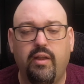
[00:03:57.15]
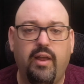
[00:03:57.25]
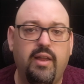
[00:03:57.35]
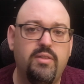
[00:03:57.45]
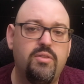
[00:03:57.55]

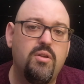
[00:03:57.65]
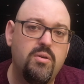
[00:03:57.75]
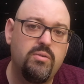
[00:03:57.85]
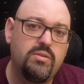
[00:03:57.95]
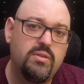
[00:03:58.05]
And
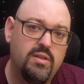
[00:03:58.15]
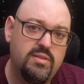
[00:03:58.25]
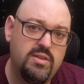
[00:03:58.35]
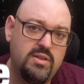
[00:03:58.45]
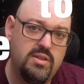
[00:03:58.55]
third,
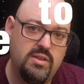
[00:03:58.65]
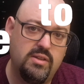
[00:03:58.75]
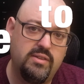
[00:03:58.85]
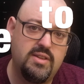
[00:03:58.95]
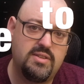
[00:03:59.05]
the
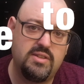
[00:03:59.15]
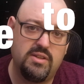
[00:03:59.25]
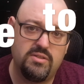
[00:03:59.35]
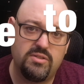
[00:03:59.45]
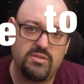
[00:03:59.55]

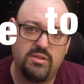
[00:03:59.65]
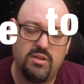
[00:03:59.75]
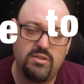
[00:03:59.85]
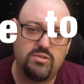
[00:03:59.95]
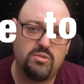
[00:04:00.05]
distance.
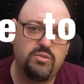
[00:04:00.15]
So